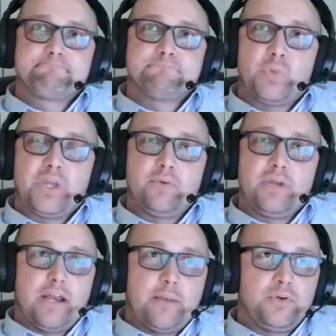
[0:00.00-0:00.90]
we
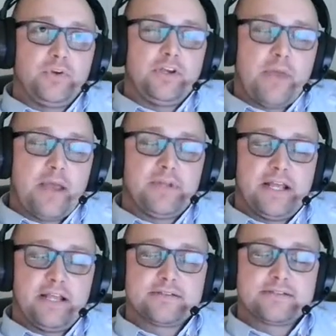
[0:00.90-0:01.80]
got opportunity to
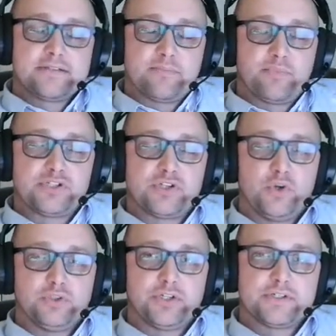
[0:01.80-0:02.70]
baptize some priesthood
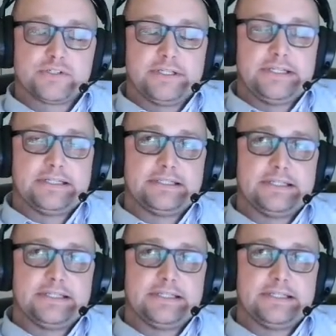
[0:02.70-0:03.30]
holders. And